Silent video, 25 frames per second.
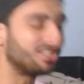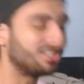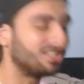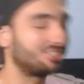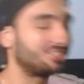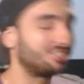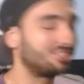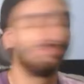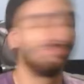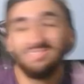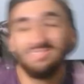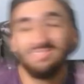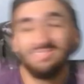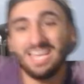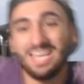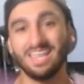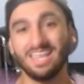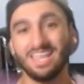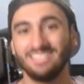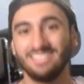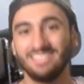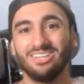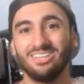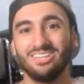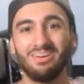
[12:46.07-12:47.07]
Just, yeah,
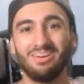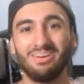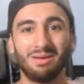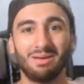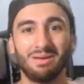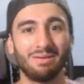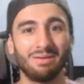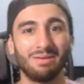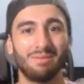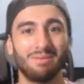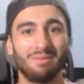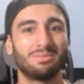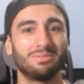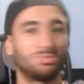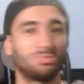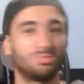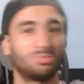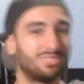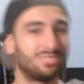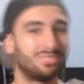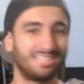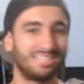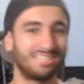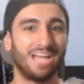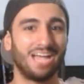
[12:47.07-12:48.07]
you know what, I'm gonna
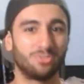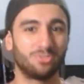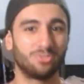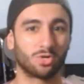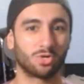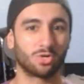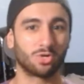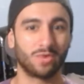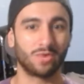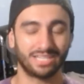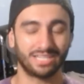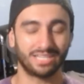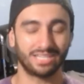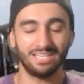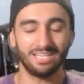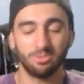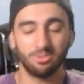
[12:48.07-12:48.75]
switch sides real quick.